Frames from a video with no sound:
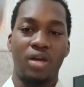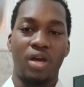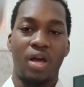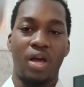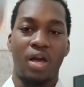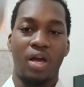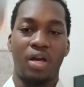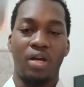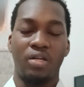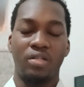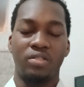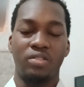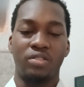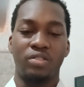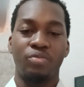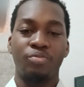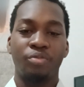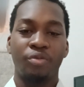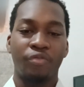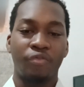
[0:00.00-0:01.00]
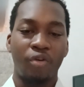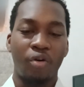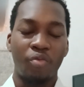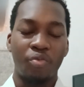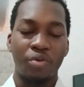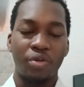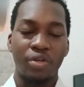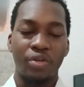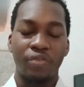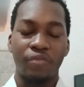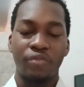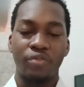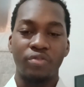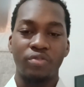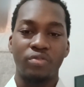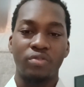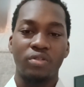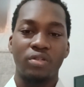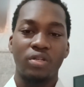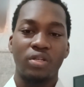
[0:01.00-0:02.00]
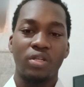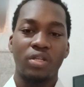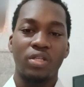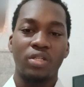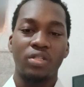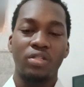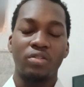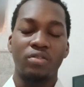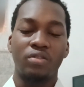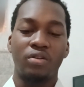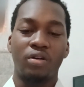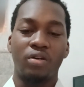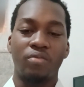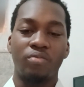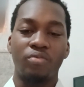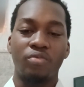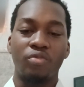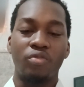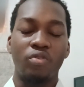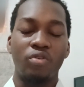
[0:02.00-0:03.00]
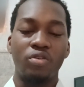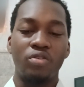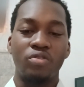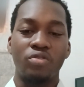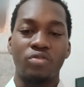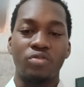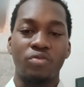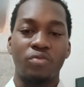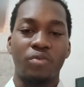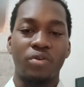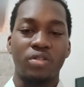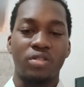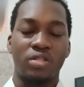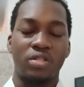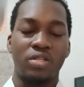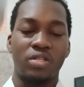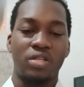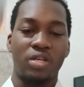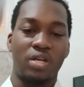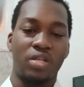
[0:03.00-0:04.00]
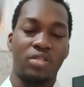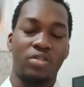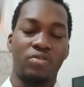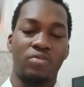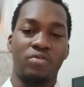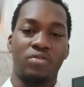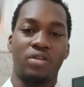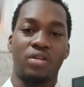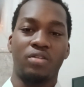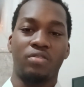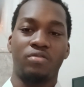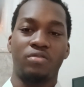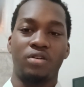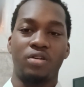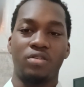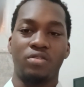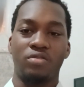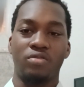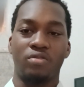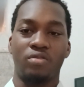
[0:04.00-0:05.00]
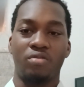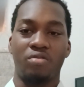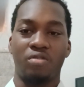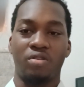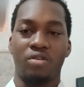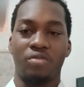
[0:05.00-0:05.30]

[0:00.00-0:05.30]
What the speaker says: And before we even go into what these articles are trying to talk